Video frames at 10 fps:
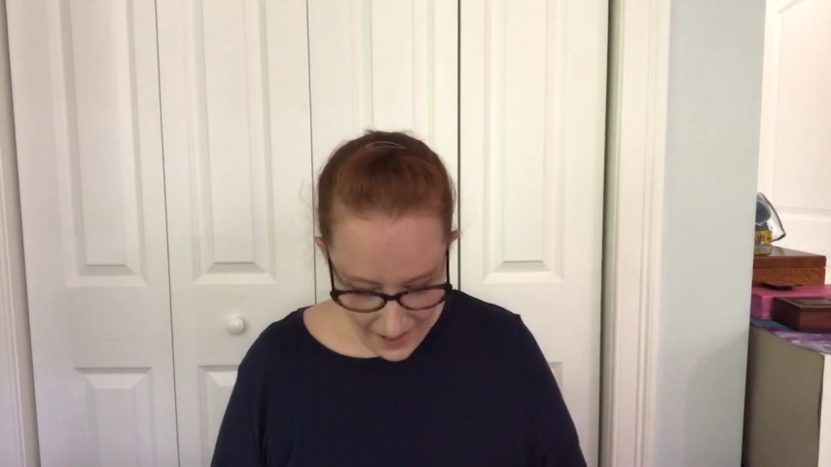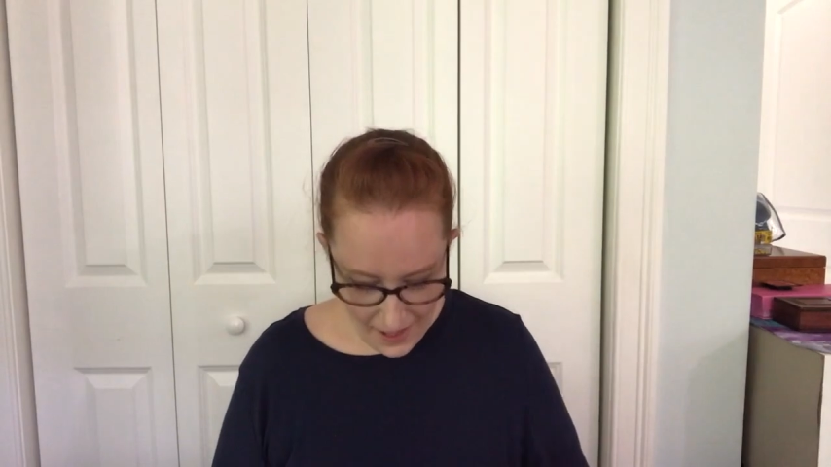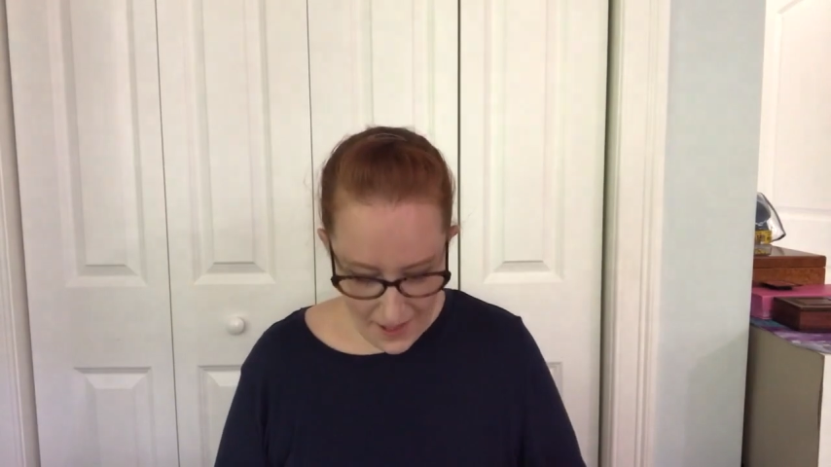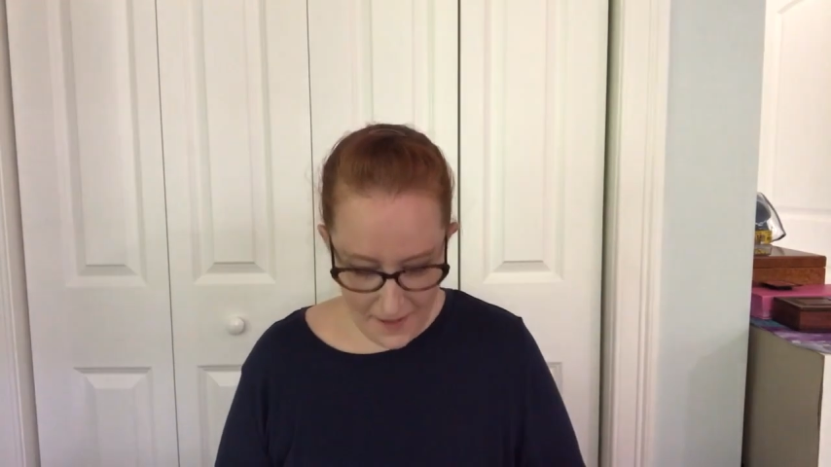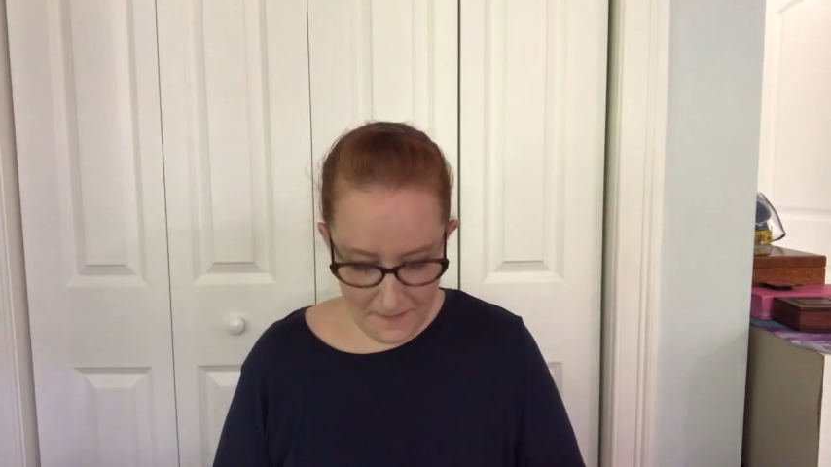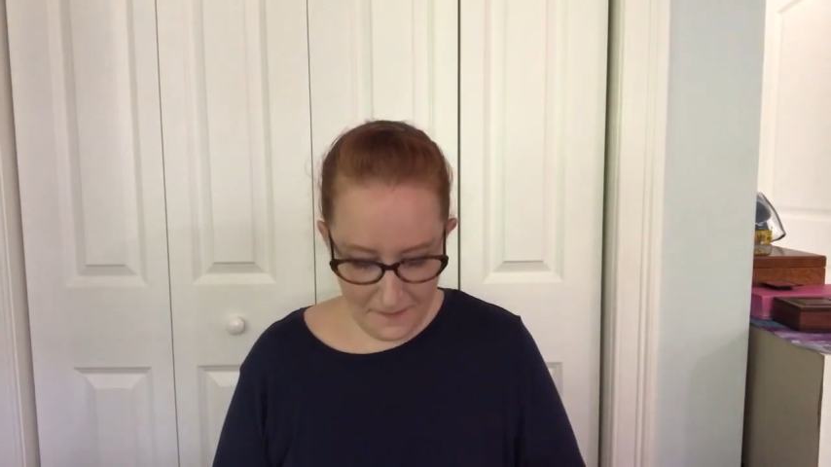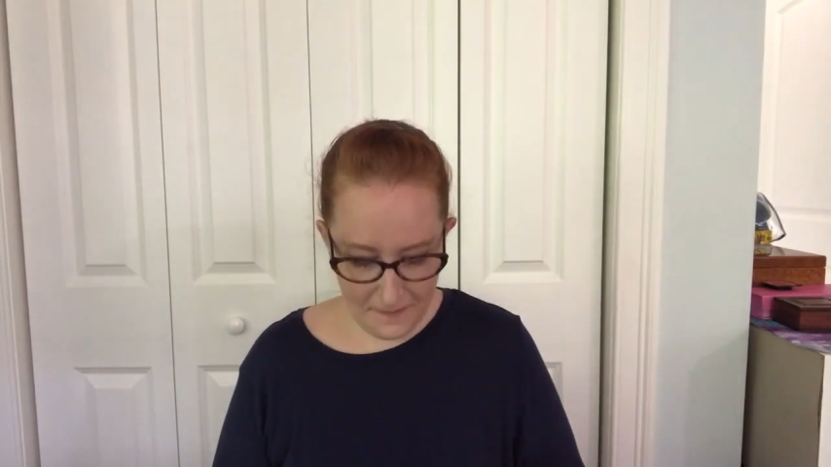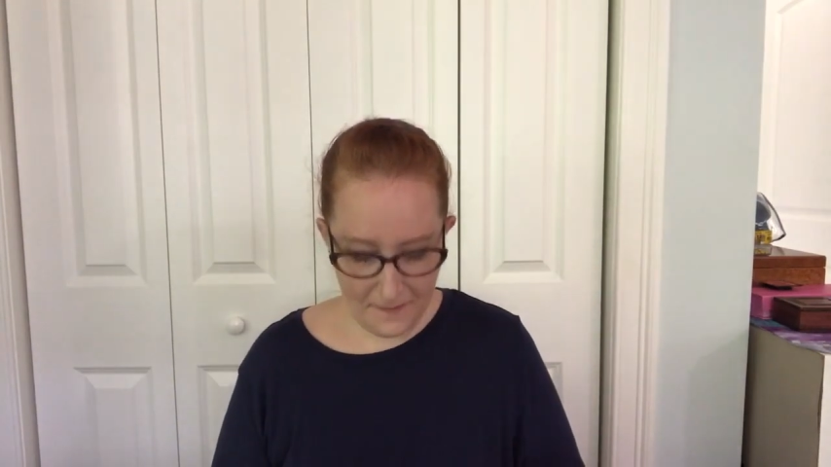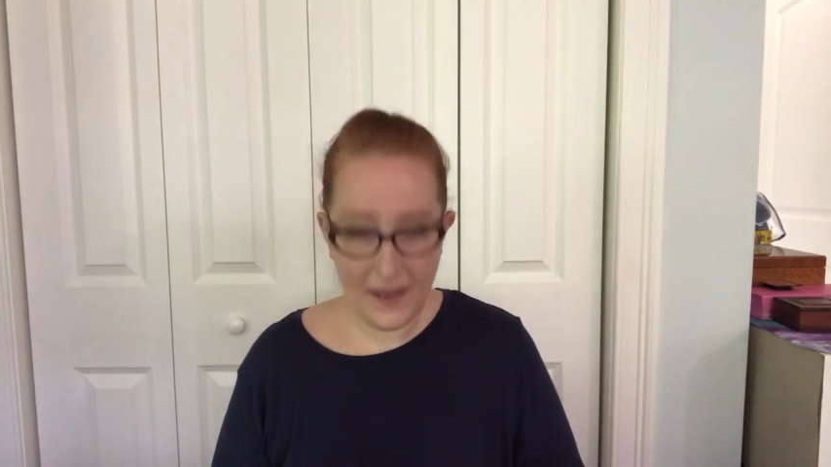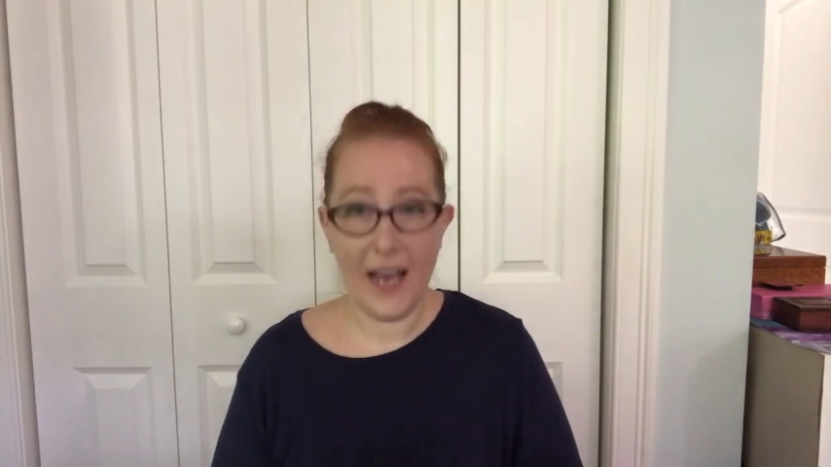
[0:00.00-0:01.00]
now.
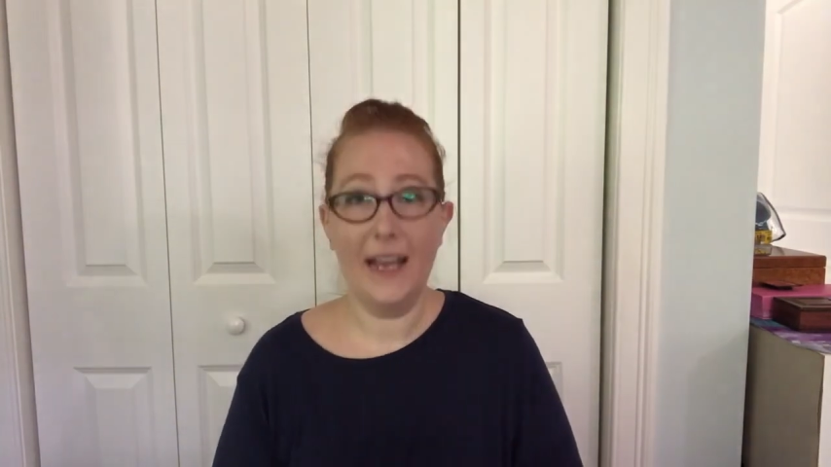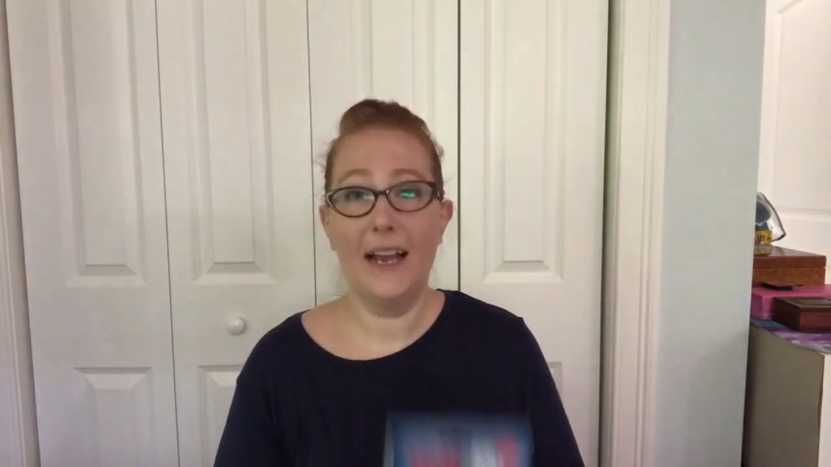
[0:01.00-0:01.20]
I